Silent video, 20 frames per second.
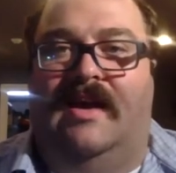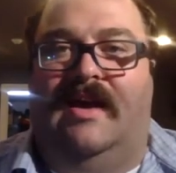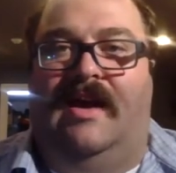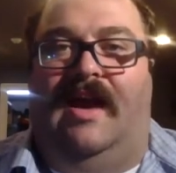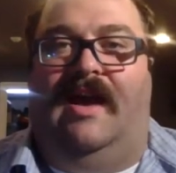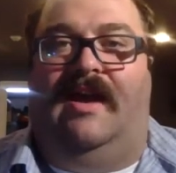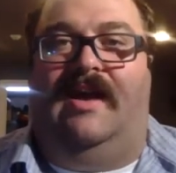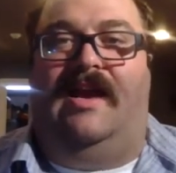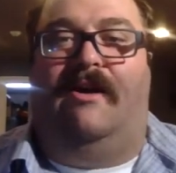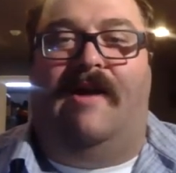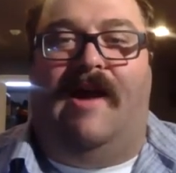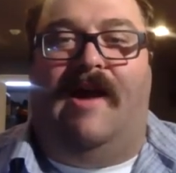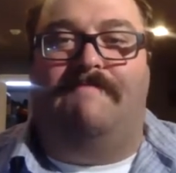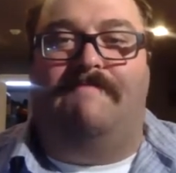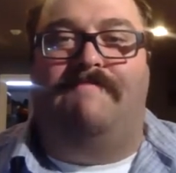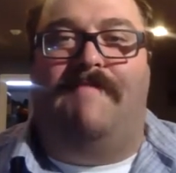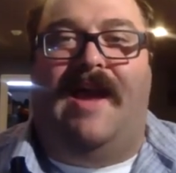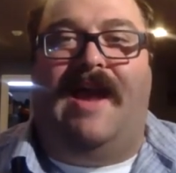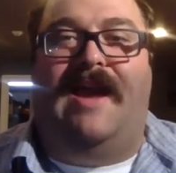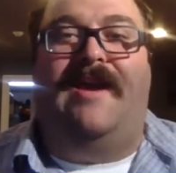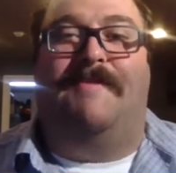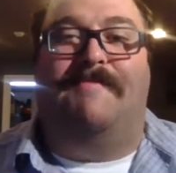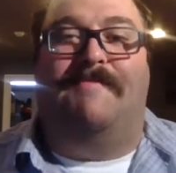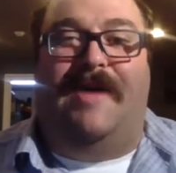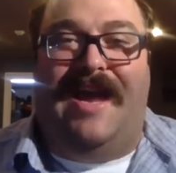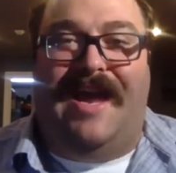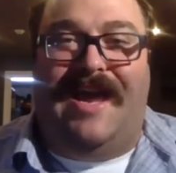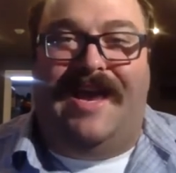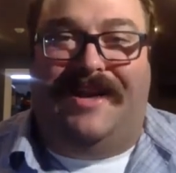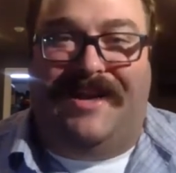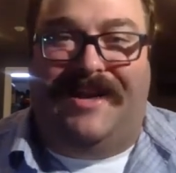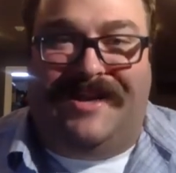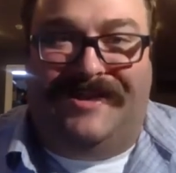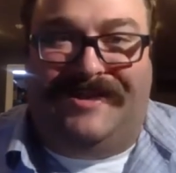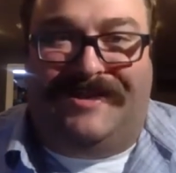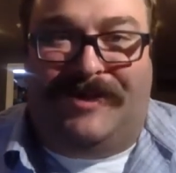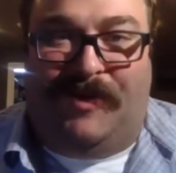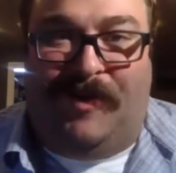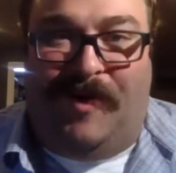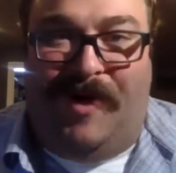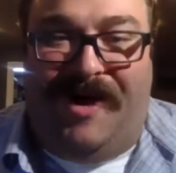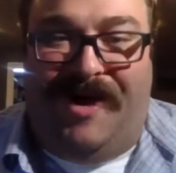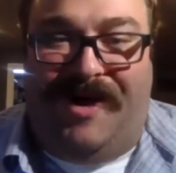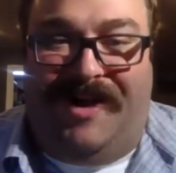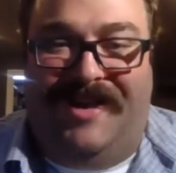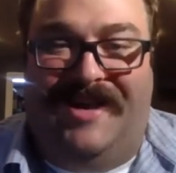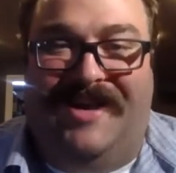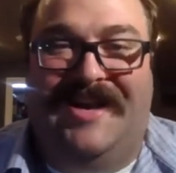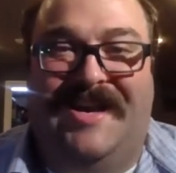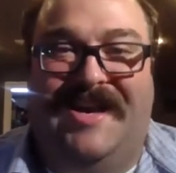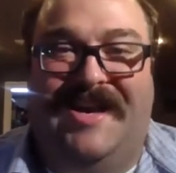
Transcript: And here I'm banging my head against the wall,